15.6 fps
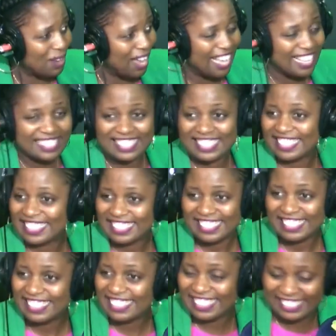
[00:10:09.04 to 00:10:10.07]
Tell you, we have
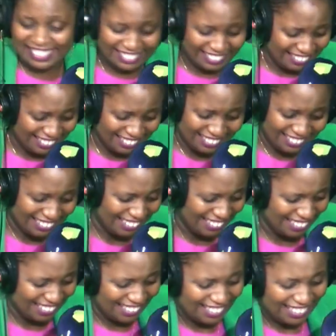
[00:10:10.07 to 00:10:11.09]
seen the craziest
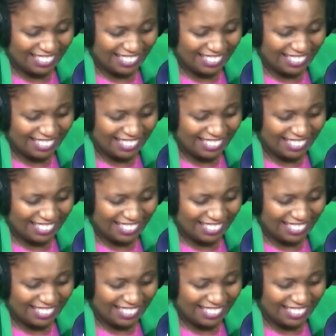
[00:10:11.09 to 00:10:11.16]
things